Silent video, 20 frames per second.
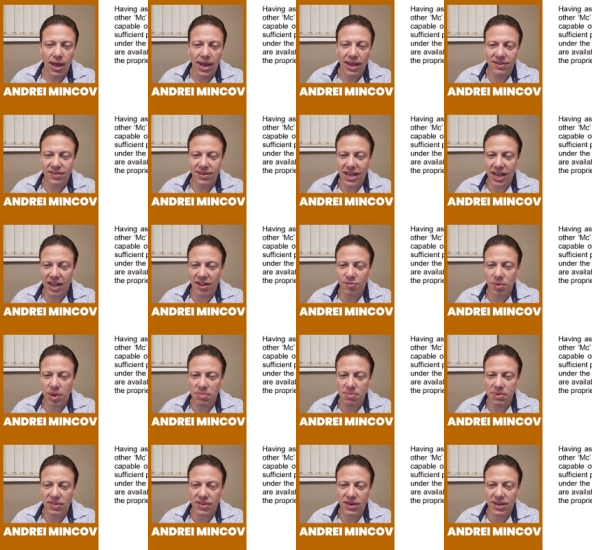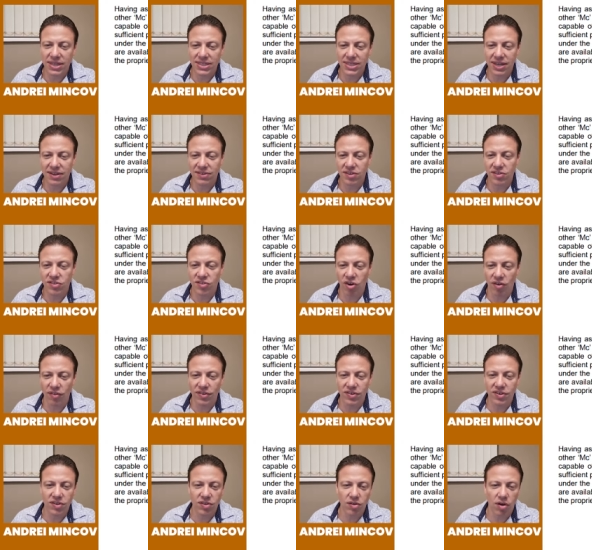as the case may be, the contested
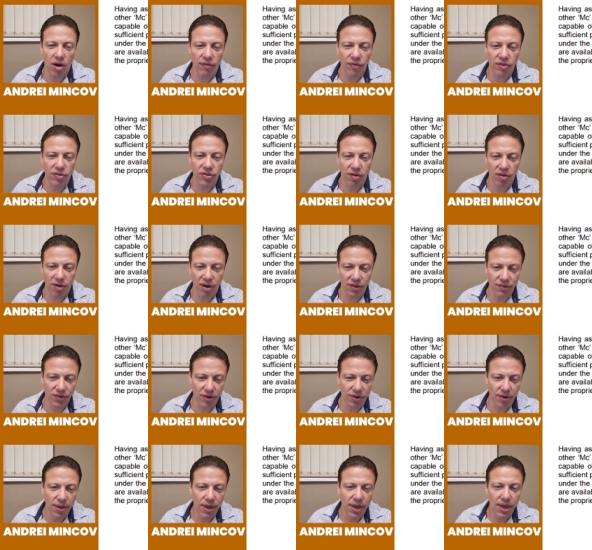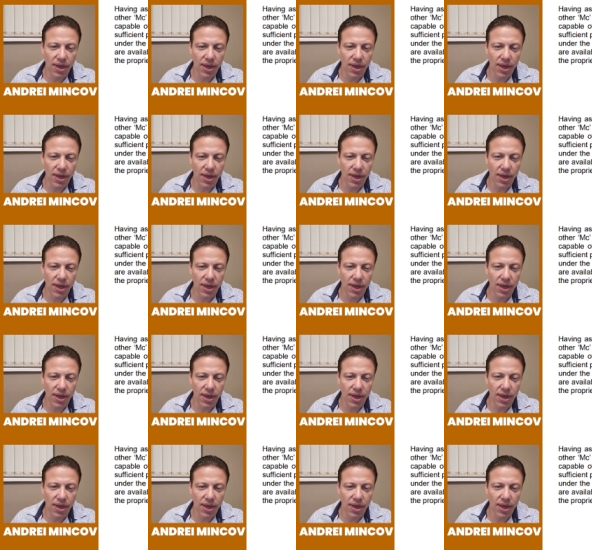services offered thereunder.